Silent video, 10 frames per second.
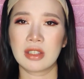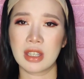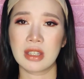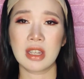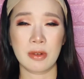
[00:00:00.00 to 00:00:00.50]

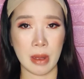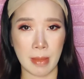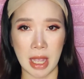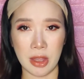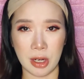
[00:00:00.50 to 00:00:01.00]
Just a
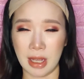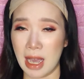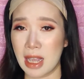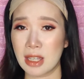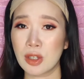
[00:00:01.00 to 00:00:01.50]
reminder
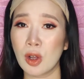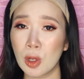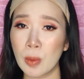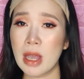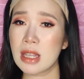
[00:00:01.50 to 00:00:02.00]
guys,
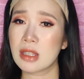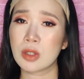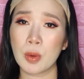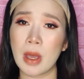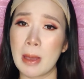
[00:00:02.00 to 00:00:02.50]
always
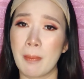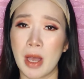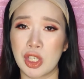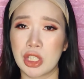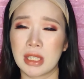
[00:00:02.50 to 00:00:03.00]
do a
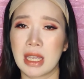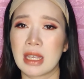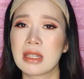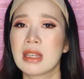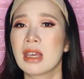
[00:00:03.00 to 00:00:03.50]
patch
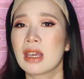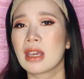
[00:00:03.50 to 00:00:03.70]
test